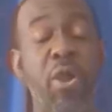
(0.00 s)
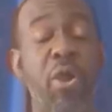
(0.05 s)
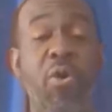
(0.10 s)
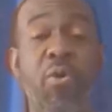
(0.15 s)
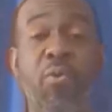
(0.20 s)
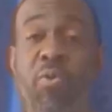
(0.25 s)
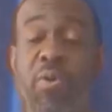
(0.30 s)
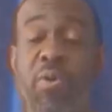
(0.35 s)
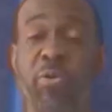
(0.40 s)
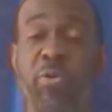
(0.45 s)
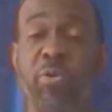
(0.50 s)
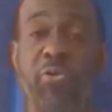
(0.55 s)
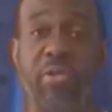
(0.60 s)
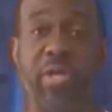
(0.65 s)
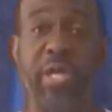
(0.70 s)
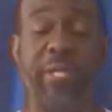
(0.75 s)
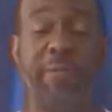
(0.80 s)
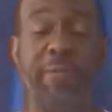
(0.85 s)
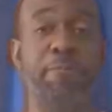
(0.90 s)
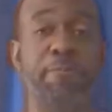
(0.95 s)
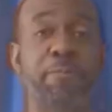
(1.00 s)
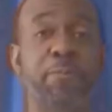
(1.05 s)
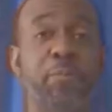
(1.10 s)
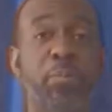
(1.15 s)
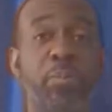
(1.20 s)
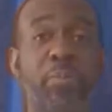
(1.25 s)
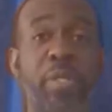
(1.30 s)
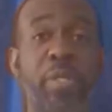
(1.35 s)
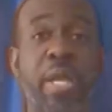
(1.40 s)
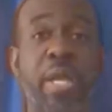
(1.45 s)
Oh, one more thing.
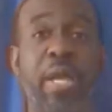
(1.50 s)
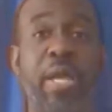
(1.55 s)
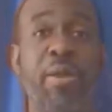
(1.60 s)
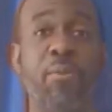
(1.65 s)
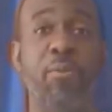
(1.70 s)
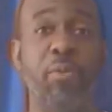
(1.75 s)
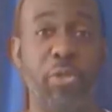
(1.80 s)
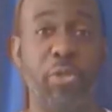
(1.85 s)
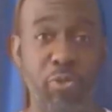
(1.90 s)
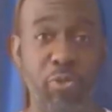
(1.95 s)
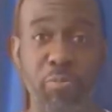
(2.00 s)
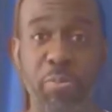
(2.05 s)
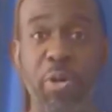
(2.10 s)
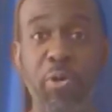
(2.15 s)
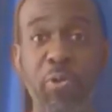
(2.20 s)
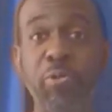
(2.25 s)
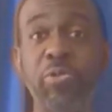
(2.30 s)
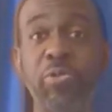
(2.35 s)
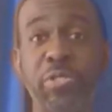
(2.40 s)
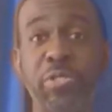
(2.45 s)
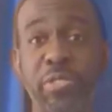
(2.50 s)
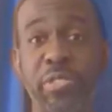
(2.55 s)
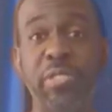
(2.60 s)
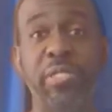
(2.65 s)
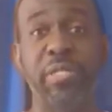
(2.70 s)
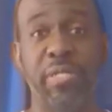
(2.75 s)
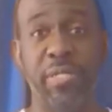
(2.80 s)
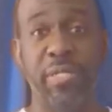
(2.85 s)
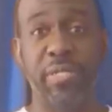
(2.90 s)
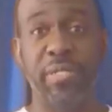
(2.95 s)
When you post,